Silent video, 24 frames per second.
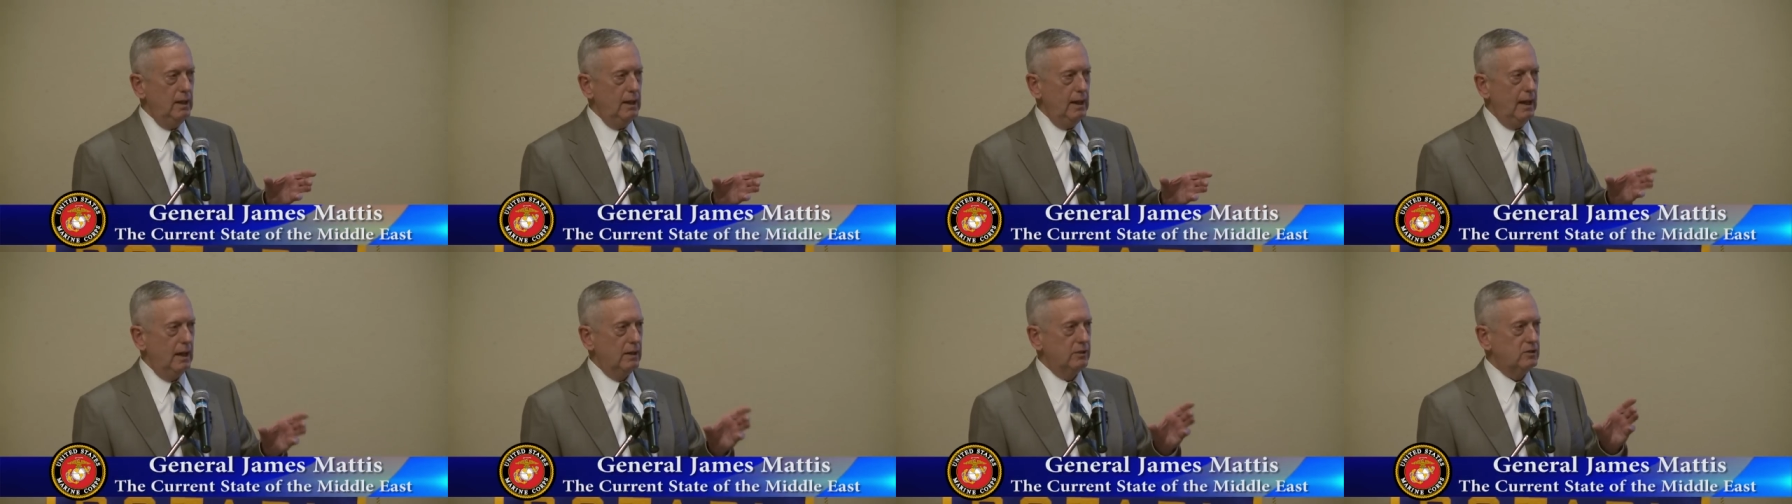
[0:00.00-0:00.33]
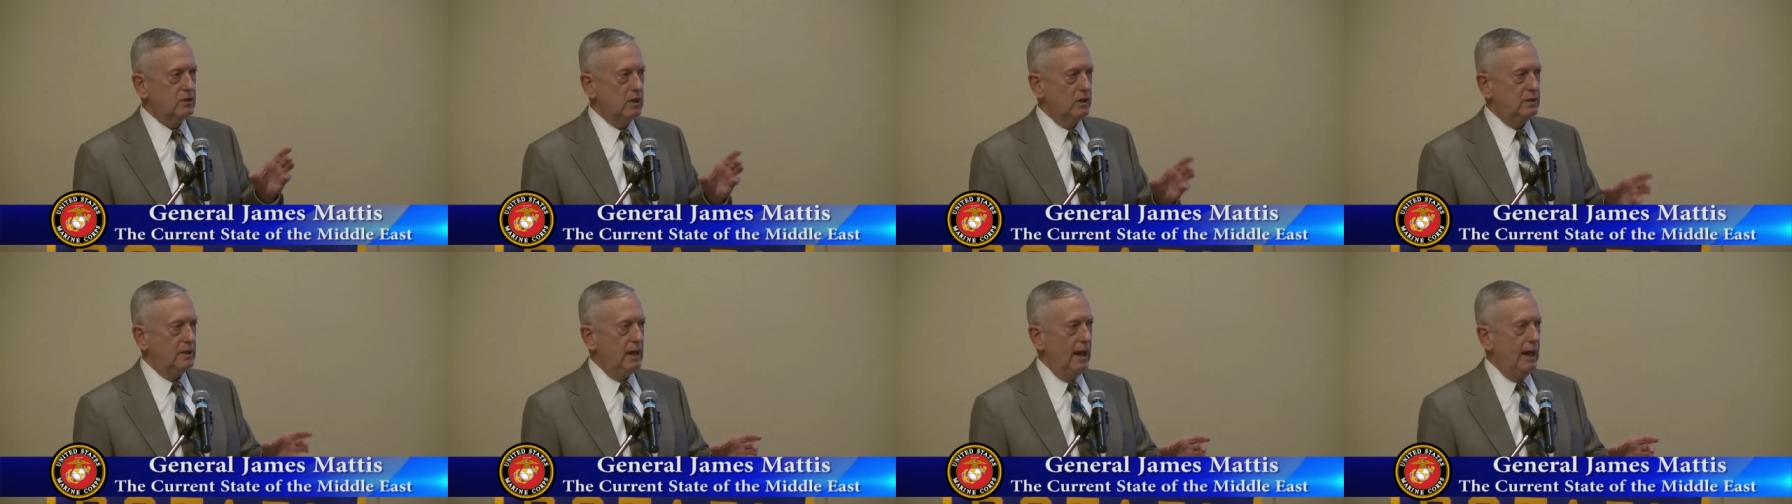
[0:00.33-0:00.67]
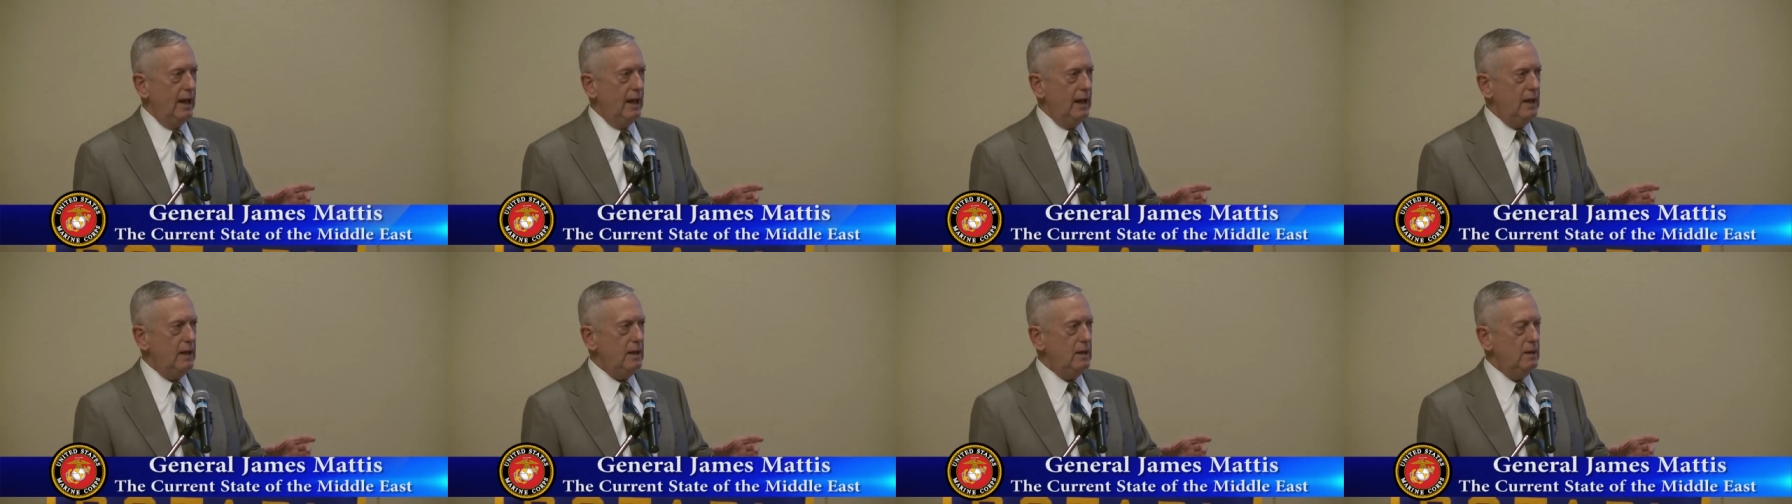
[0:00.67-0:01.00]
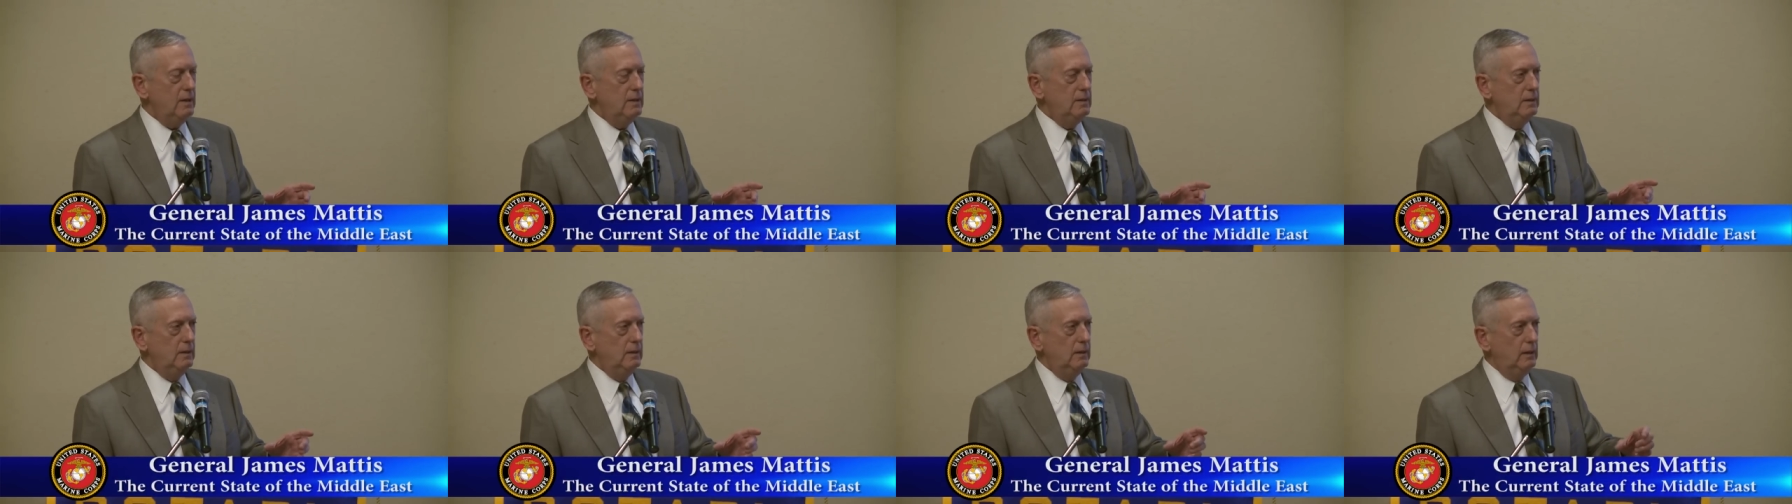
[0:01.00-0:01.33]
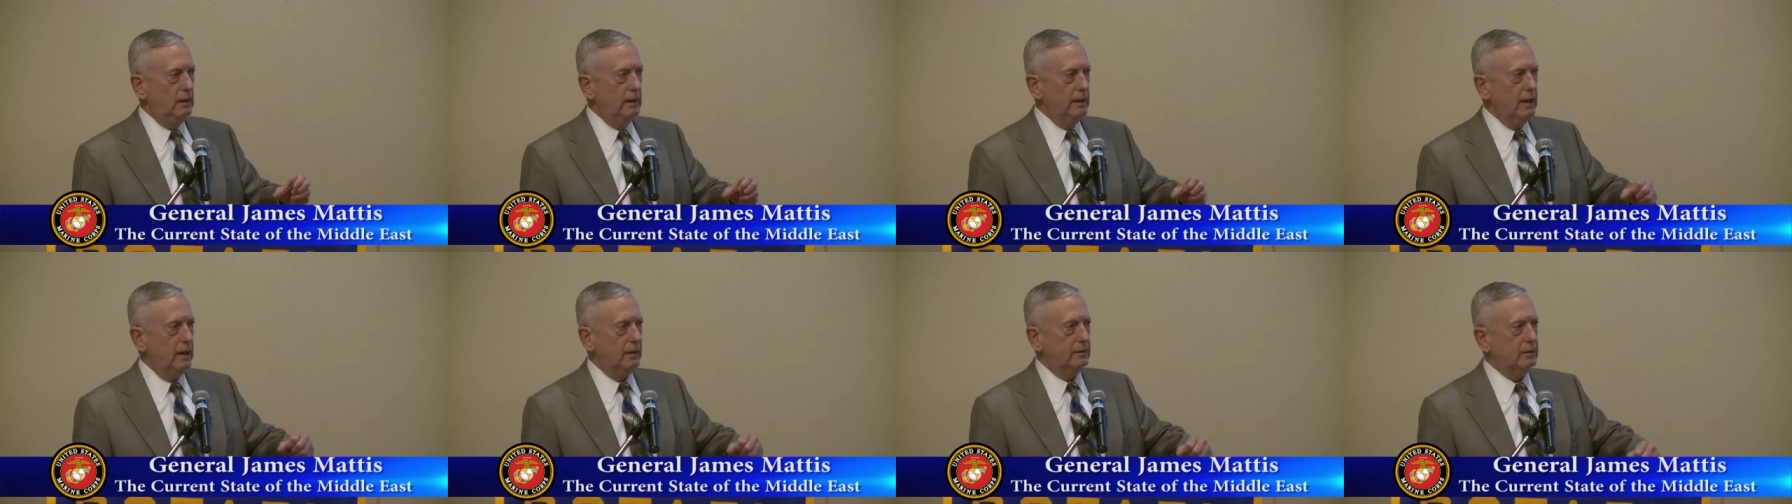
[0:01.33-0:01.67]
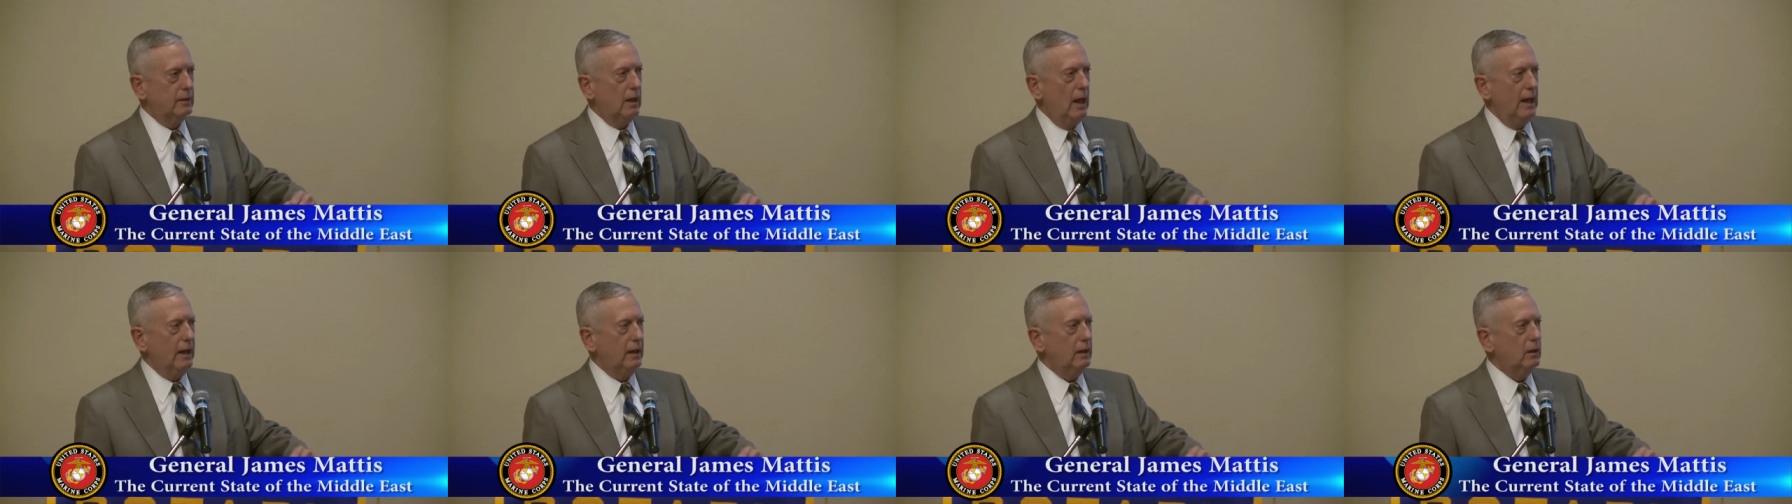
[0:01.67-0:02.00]
and today
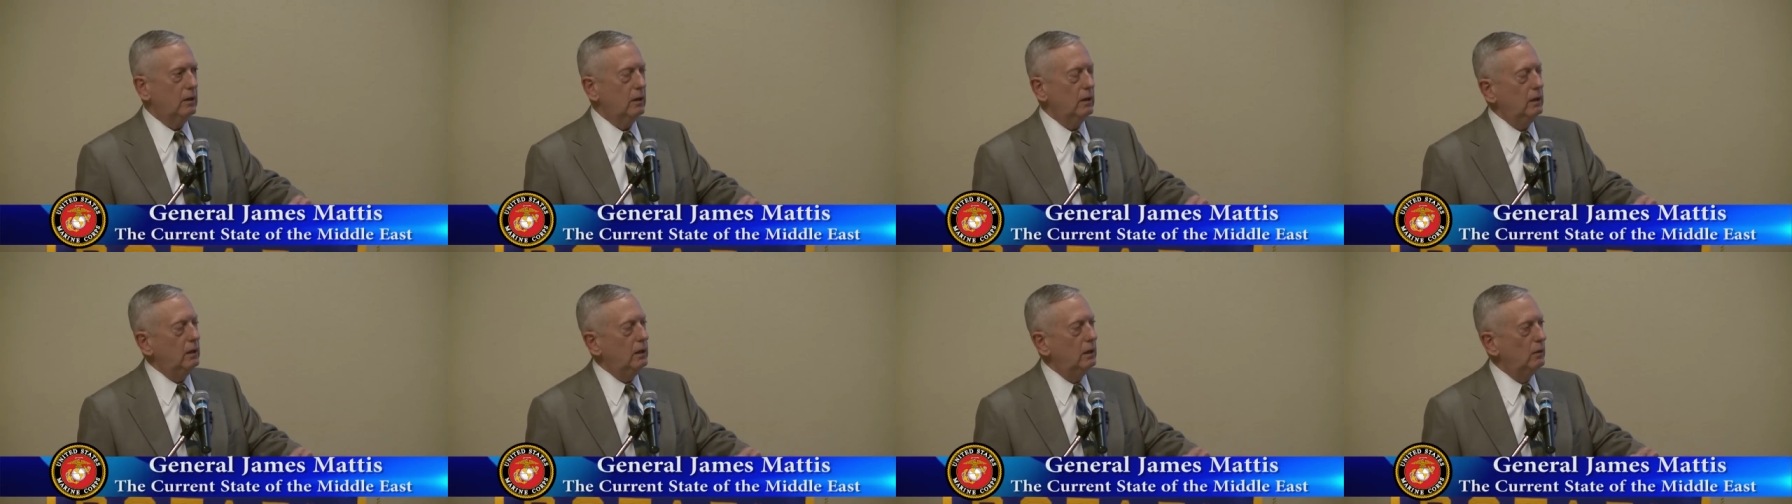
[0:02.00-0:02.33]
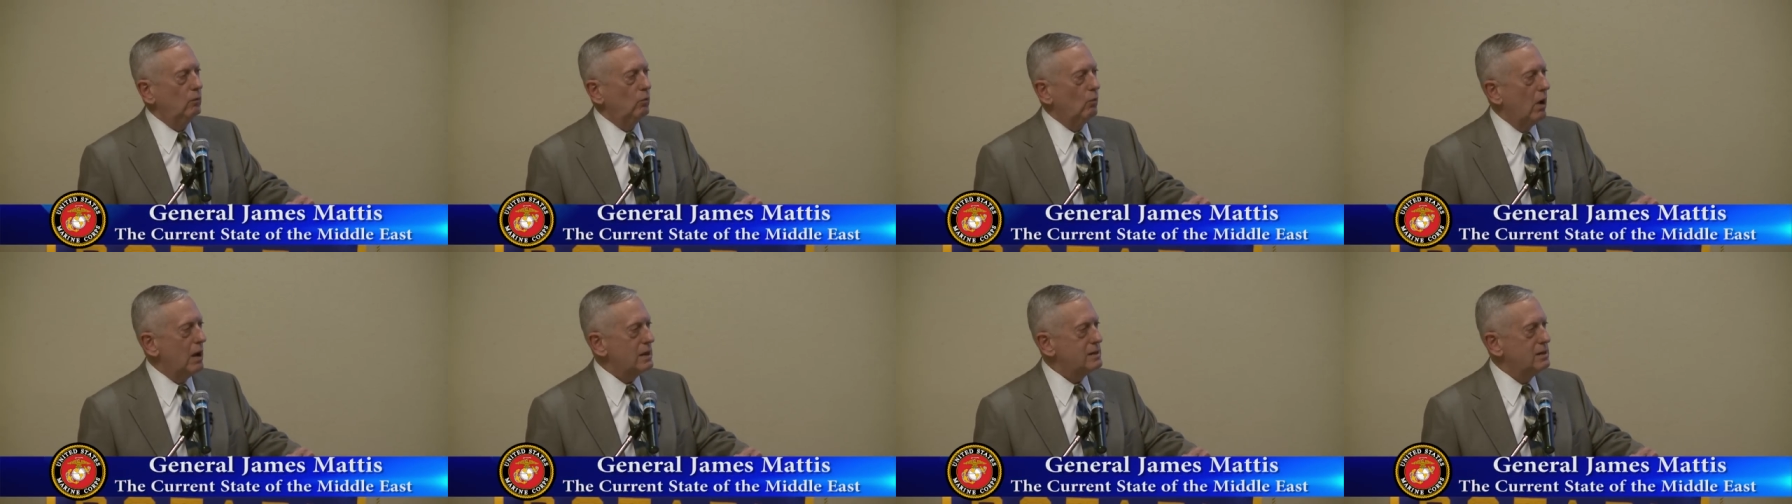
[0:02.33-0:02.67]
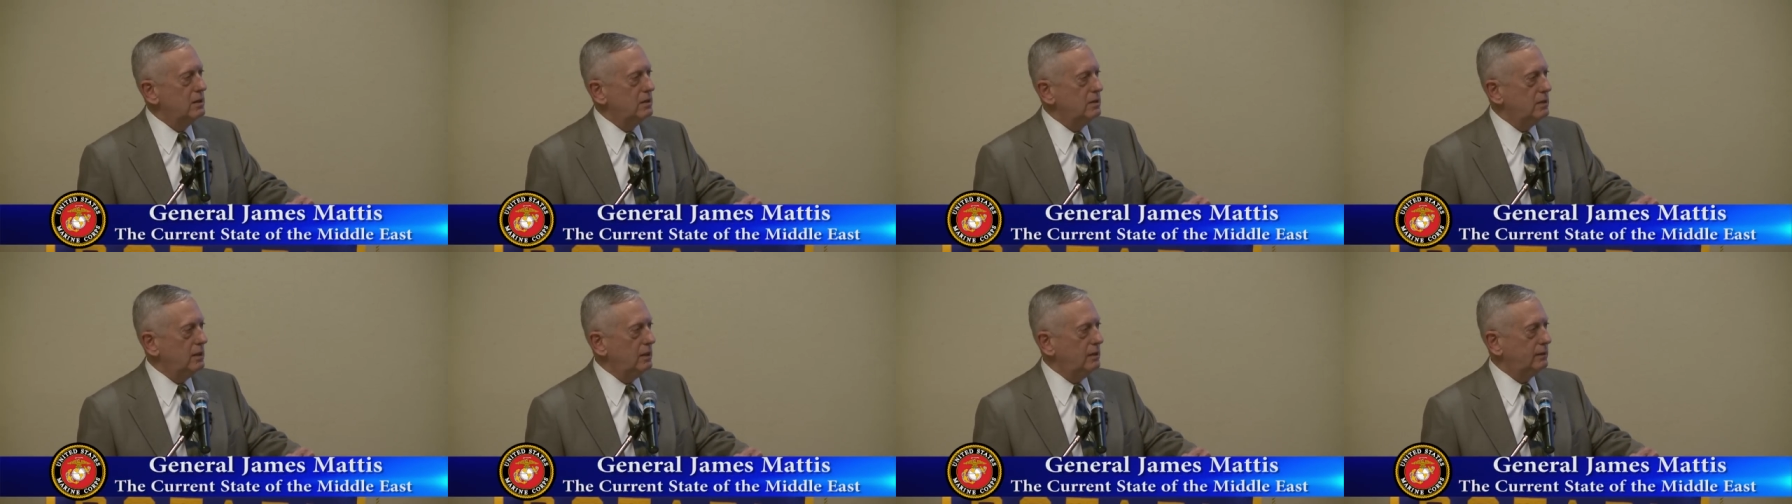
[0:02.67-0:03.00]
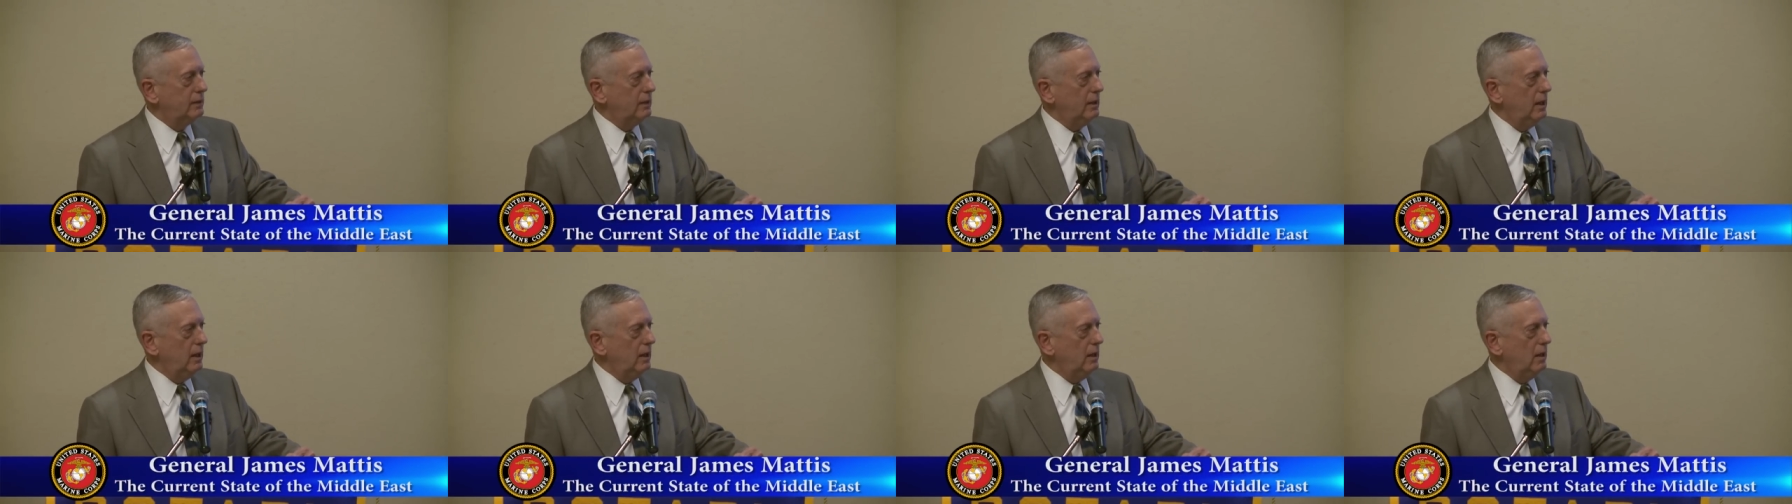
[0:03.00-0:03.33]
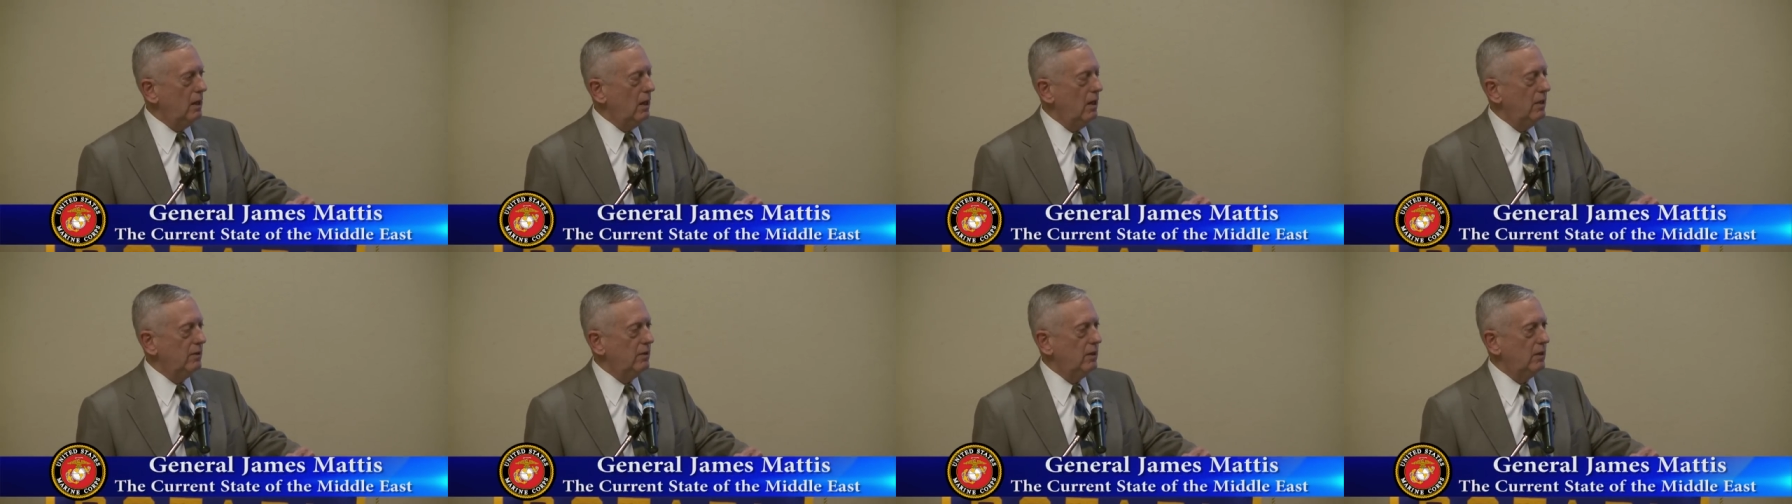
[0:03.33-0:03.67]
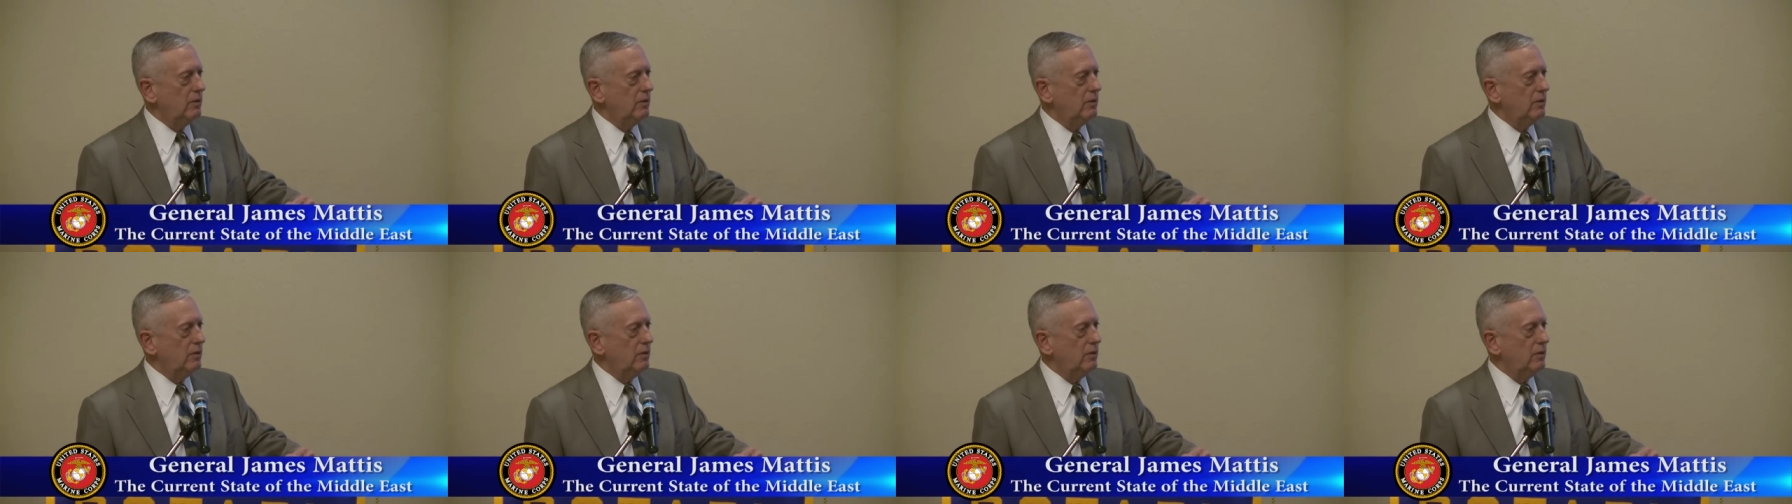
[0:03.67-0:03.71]
it's like in Washington, D C,